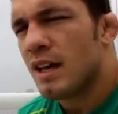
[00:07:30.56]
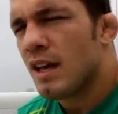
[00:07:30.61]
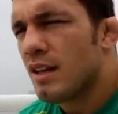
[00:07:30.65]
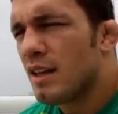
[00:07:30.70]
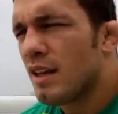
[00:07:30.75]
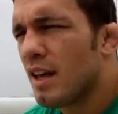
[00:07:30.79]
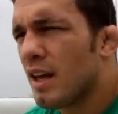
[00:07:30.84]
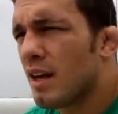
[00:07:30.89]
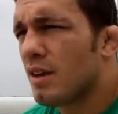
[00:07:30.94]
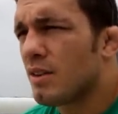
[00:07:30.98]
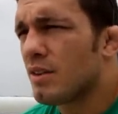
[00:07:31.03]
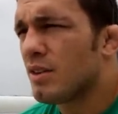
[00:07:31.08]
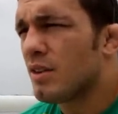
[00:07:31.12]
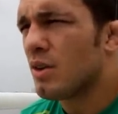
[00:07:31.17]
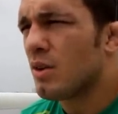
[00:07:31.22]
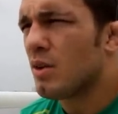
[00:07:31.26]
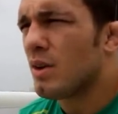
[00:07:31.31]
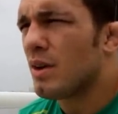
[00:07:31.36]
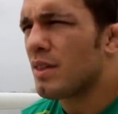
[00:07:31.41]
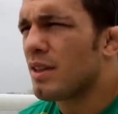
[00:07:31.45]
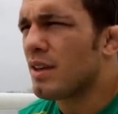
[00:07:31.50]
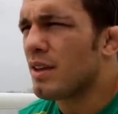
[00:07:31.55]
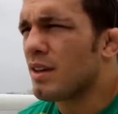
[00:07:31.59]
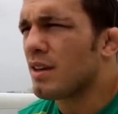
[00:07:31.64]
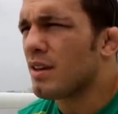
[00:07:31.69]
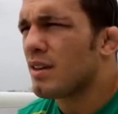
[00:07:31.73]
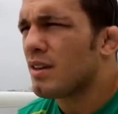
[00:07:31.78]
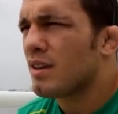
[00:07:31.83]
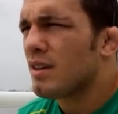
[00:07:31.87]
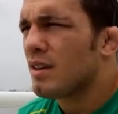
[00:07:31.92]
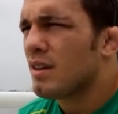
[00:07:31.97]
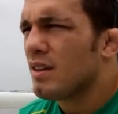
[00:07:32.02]
Yeah, you know, I think,
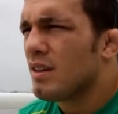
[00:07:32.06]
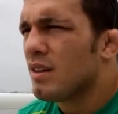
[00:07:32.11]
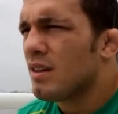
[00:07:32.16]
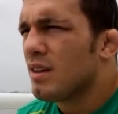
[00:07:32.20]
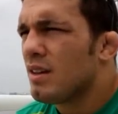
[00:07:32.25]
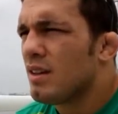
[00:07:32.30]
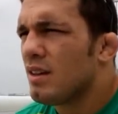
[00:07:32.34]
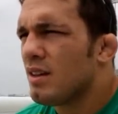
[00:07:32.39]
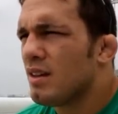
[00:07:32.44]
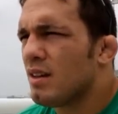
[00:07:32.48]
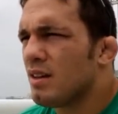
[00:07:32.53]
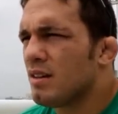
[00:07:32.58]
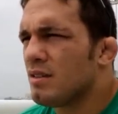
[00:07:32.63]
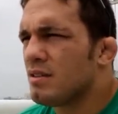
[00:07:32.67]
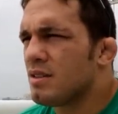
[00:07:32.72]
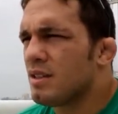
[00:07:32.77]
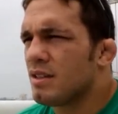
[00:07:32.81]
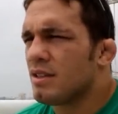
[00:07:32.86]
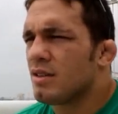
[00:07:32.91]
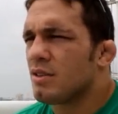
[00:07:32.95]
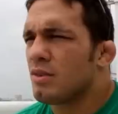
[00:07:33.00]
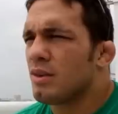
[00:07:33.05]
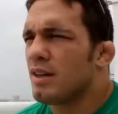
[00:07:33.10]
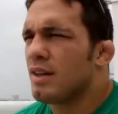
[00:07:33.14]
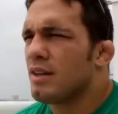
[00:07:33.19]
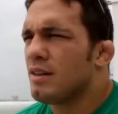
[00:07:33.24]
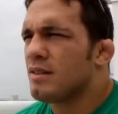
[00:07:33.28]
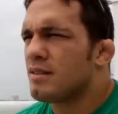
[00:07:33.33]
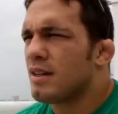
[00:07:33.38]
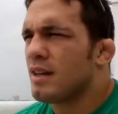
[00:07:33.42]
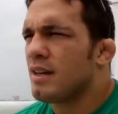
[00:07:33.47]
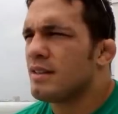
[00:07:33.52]
you know,
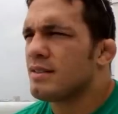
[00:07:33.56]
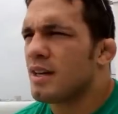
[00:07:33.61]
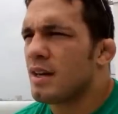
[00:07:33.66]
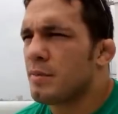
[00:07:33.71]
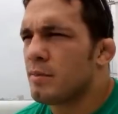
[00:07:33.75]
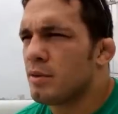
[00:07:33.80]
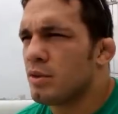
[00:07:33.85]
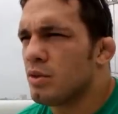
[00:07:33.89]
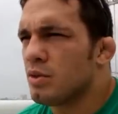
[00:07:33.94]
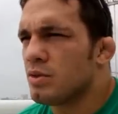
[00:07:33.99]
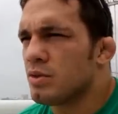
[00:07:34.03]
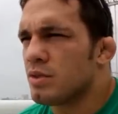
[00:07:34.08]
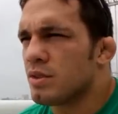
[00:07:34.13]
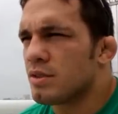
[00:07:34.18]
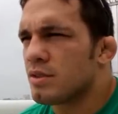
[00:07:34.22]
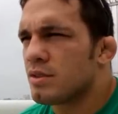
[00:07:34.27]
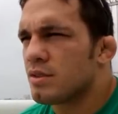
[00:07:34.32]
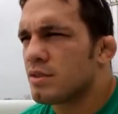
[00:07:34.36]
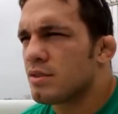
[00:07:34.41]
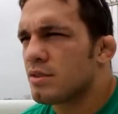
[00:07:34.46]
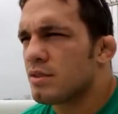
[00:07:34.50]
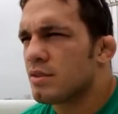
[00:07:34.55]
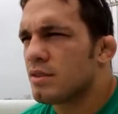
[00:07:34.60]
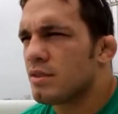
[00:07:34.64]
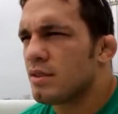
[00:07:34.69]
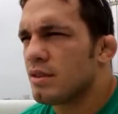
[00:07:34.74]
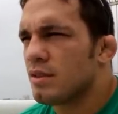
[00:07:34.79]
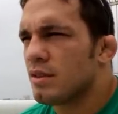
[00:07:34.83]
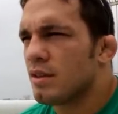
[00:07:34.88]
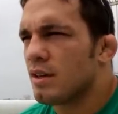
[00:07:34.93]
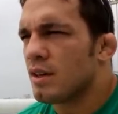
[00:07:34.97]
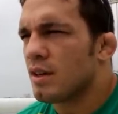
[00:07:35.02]
anytime you lose,
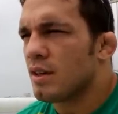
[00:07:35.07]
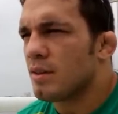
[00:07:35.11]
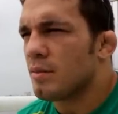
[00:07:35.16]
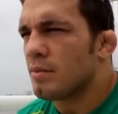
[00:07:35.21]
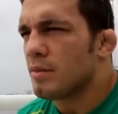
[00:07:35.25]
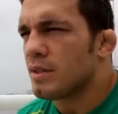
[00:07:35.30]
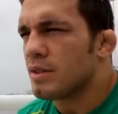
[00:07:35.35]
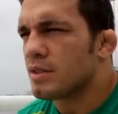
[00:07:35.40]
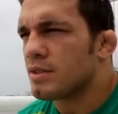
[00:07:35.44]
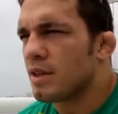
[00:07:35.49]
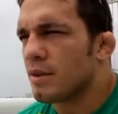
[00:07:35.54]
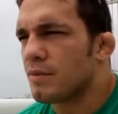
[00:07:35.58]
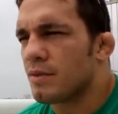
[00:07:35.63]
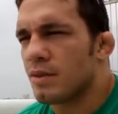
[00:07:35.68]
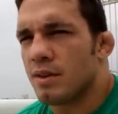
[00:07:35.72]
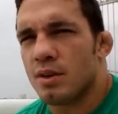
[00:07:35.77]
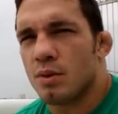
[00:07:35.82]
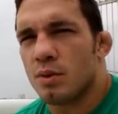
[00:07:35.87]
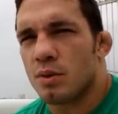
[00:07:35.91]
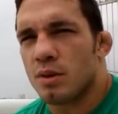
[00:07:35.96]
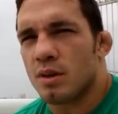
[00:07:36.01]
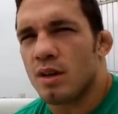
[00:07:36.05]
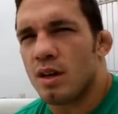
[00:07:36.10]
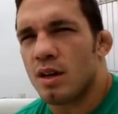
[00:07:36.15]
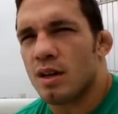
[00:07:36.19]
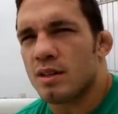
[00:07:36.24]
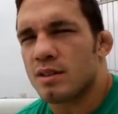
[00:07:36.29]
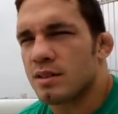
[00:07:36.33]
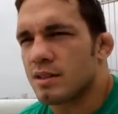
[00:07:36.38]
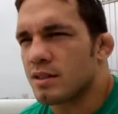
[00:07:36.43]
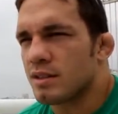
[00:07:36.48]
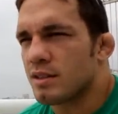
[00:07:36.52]
it's tough to deal with a
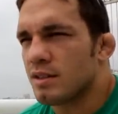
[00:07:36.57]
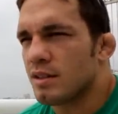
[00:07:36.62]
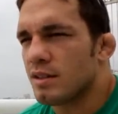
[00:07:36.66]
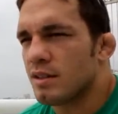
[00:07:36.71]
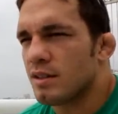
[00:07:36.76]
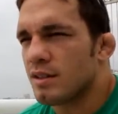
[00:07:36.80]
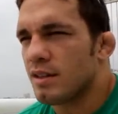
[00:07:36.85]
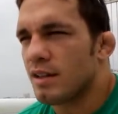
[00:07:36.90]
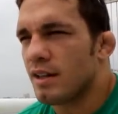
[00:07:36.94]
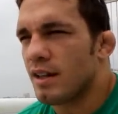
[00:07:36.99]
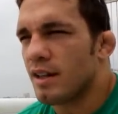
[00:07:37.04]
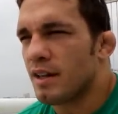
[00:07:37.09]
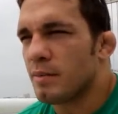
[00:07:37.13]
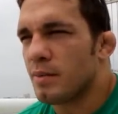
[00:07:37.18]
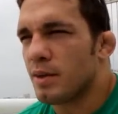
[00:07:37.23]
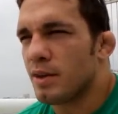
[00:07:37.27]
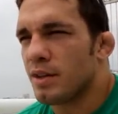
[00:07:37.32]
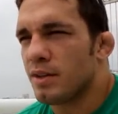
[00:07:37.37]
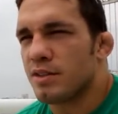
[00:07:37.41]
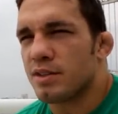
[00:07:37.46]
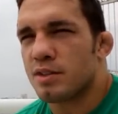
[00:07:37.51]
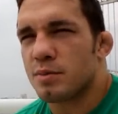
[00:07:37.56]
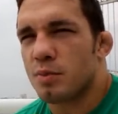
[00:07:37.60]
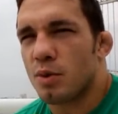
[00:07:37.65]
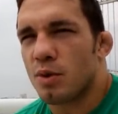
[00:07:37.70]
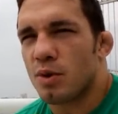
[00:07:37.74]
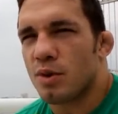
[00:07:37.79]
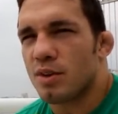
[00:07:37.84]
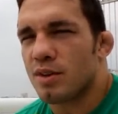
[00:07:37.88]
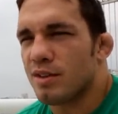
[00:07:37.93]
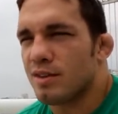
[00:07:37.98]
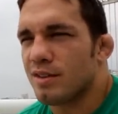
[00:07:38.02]
loss. Mm-hmm. Anybody in the sport
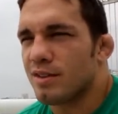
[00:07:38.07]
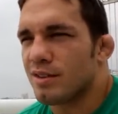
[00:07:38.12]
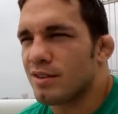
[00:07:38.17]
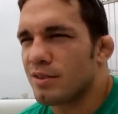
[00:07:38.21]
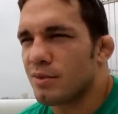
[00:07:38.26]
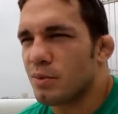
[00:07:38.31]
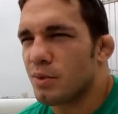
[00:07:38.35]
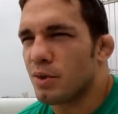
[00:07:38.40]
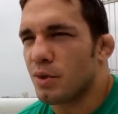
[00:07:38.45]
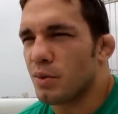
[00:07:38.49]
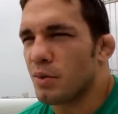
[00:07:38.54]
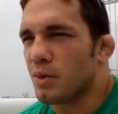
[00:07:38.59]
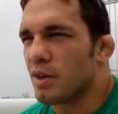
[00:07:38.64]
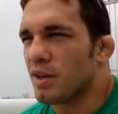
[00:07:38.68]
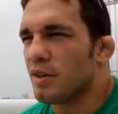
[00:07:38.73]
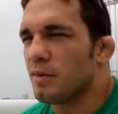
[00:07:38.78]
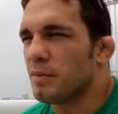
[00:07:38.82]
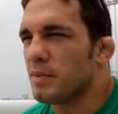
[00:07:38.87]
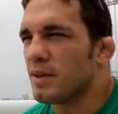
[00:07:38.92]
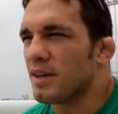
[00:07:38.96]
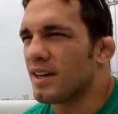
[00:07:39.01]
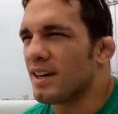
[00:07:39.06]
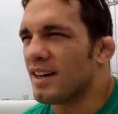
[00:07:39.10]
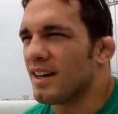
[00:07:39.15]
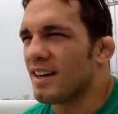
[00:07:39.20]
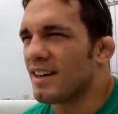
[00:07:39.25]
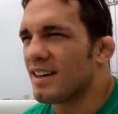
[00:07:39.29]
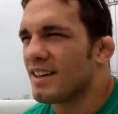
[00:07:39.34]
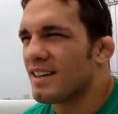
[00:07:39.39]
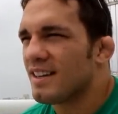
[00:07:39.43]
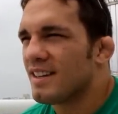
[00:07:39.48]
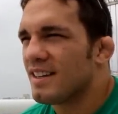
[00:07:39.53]
would agree, but
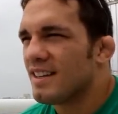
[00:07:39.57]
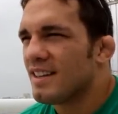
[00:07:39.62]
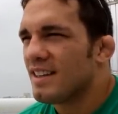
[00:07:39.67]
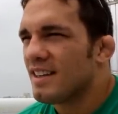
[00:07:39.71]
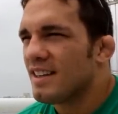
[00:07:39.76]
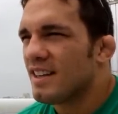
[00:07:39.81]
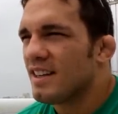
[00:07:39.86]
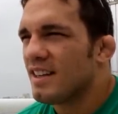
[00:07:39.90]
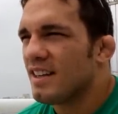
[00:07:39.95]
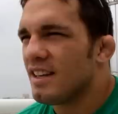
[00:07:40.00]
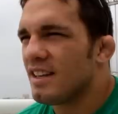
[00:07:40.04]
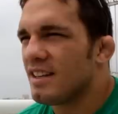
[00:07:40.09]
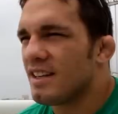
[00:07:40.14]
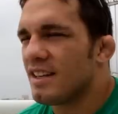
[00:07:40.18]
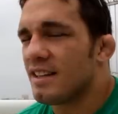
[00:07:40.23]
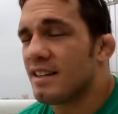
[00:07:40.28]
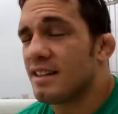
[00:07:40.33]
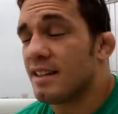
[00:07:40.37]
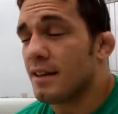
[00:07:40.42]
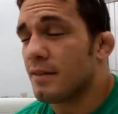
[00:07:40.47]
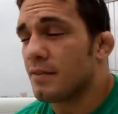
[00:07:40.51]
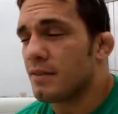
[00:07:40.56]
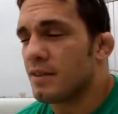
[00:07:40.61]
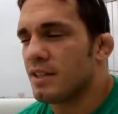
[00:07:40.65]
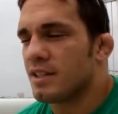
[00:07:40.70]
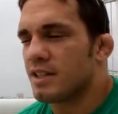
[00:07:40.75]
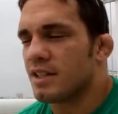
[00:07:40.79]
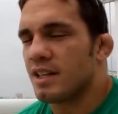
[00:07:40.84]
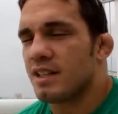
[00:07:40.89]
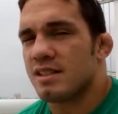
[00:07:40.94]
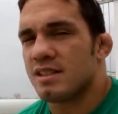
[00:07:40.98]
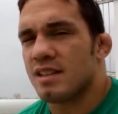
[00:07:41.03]
it definitely
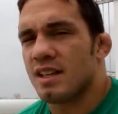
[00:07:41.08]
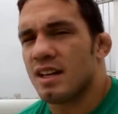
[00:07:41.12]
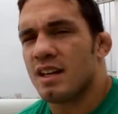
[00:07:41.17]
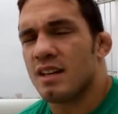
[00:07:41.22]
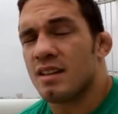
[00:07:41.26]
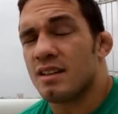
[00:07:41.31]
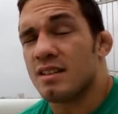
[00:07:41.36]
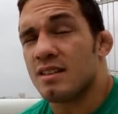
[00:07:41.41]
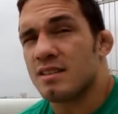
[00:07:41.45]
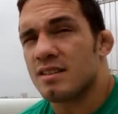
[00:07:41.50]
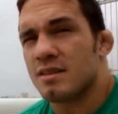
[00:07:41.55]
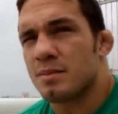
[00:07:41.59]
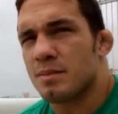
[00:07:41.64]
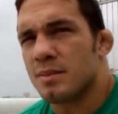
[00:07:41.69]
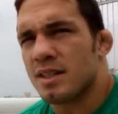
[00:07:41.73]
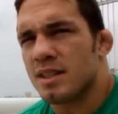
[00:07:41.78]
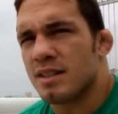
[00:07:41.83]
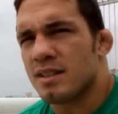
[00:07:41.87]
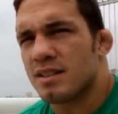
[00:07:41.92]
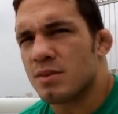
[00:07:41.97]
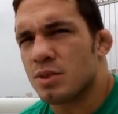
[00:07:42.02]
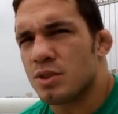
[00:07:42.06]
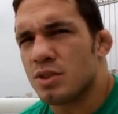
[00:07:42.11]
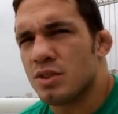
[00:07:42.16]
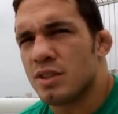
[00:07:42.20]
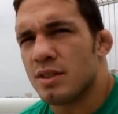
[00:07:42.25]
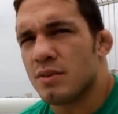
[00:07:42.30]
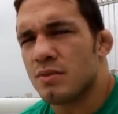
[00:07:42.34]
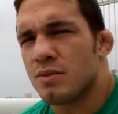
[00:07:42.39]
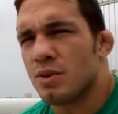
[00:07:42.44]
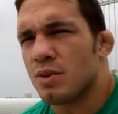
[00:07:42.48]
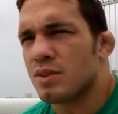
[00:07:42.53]
shines light on some things which you
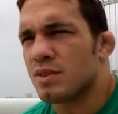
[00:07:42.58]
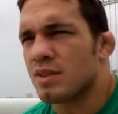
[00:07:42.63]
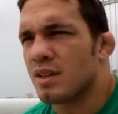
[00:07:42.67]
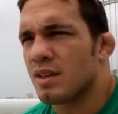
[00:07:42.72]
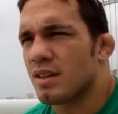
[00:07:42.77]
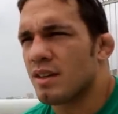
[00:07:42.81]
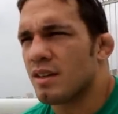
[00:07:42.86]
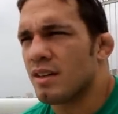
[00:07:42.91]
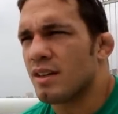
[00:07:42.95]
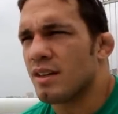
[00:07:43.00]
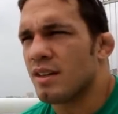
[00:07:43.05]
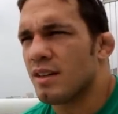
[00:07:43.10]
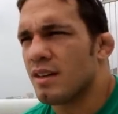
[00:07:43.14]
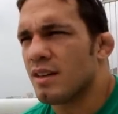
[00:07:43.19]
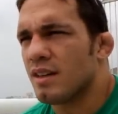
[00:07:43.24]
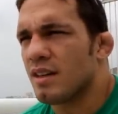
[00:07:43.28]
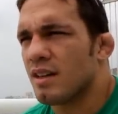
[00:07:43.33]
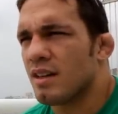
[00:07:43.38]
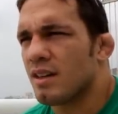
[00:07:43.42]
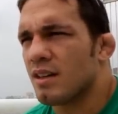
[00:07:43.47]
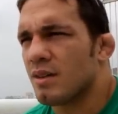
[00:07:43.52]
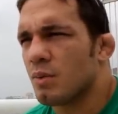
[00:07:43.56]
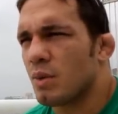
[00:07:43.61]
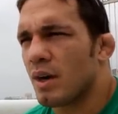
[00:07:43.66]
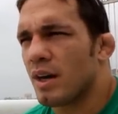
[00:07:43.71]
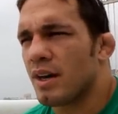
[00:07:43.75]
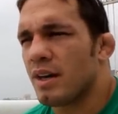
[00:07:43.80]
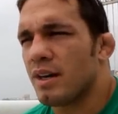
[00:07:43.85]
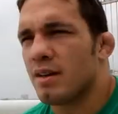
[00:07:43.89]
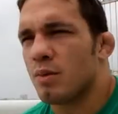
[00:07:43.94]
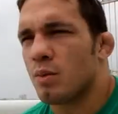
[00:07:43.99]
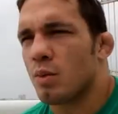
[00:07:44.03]
need to focus on and what I
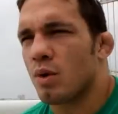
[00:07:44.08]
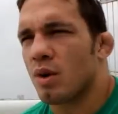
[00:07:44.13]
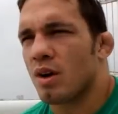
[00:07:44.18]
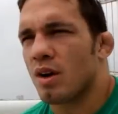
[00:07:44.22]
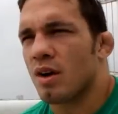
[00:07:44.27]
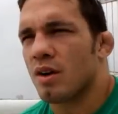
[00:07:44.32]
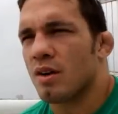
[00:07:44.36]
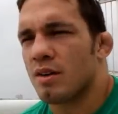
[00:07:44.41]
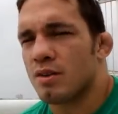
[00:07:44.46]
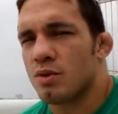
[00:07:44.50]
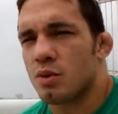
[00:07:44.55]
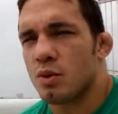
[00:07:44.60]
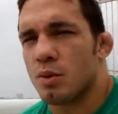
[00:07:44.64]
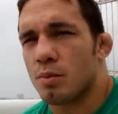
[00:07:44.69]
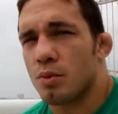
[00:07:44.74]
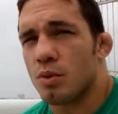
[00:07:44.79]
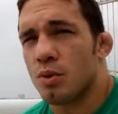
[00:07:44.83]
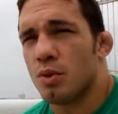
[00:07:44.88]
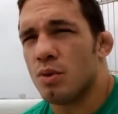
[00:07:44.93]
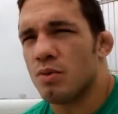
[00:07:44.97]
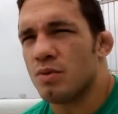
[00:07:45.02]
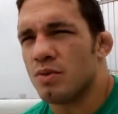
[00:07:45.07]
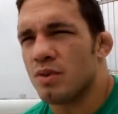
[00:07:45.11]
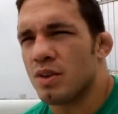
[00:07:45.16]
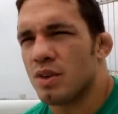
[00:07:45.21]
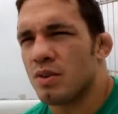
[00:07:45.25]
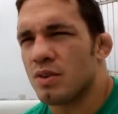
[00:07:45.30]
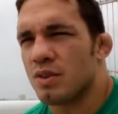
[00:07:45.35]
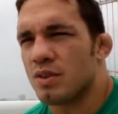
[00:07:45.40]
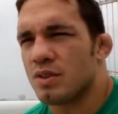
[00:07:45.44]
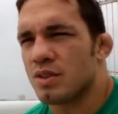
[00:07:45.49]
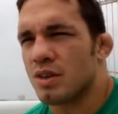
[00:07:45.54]
need to work on to improve. You
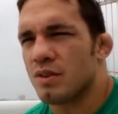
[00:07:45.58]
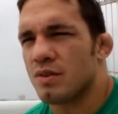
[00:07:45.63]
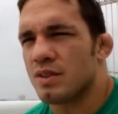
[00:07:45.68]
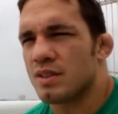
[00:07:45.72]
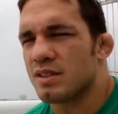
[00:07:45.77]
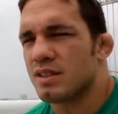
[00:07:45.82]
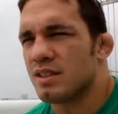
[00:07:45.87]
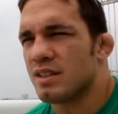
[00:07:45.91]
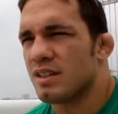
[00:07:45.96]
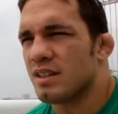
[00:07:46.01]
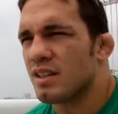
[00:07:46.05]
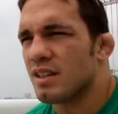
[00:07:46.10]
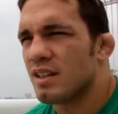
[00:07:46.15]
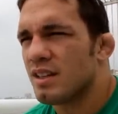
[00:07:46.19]
know, there's obviously,